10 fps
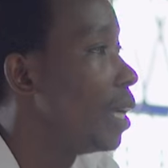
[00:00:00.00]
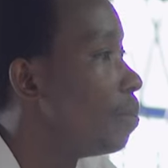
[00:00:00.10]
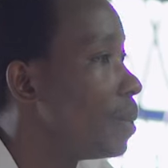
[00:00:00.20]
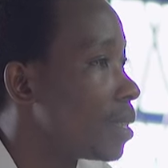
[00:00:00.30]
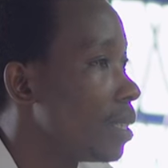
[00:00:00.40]

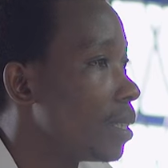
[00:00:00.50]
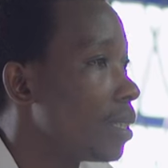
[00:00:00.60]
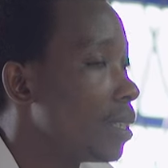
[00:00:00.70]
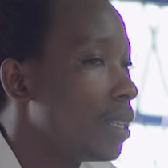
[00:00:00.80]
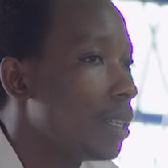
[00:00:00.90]
system.
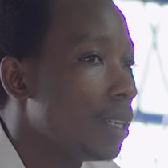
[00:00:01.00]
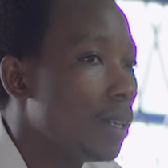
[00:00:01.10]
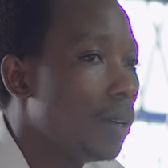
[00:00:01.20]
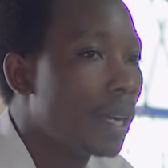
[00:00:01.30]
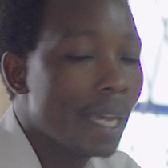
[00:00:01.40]
Because
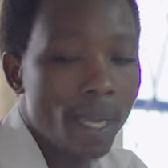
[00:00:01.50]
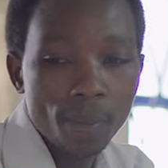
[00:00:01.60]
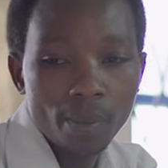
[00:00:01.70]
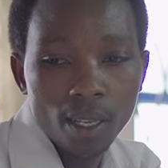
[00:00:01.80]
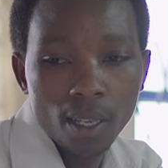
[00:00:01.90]
this is what
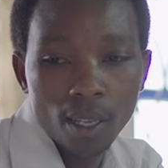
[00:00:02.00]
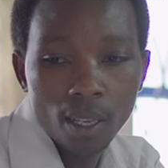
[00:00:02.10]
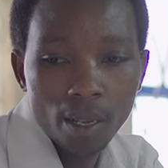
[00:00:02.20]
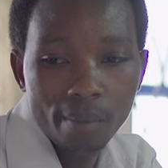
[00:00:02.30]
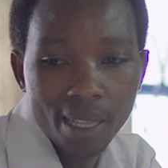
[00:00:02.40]
Rwanda
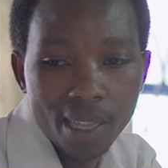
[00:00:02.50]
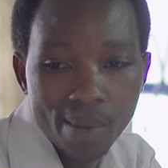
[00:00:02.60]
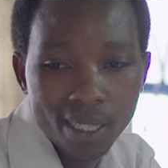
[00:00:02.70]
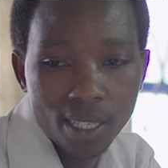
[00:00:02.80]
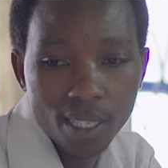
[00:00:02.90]
needs.
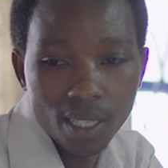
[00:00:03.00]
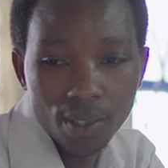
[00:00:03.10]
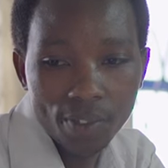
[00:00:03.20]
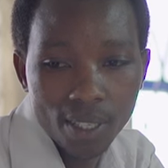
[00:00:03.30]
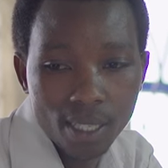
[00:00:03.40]
This is
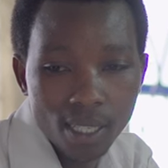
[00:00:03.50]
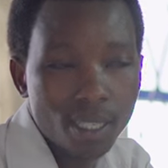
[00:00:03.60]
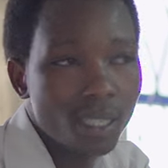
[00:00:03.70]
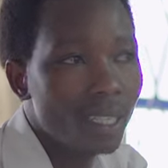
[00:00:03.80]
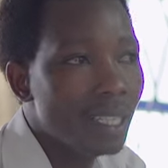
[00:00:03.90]
what
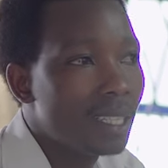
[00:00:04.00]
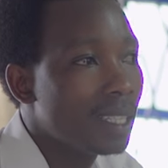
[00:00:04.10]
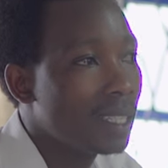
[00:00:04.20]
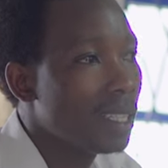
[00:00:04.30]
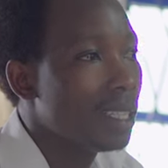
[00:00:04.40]
really
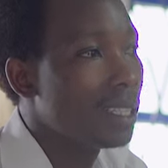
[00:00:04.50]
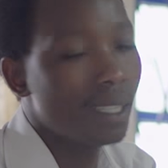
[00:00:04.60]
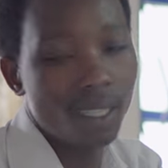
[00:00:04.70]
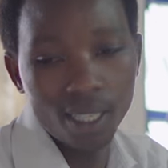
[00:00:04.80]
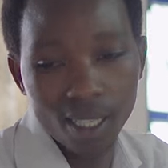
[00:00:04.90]
the
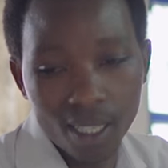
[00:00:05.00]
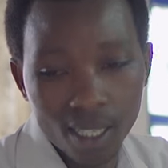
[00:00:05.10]
government or the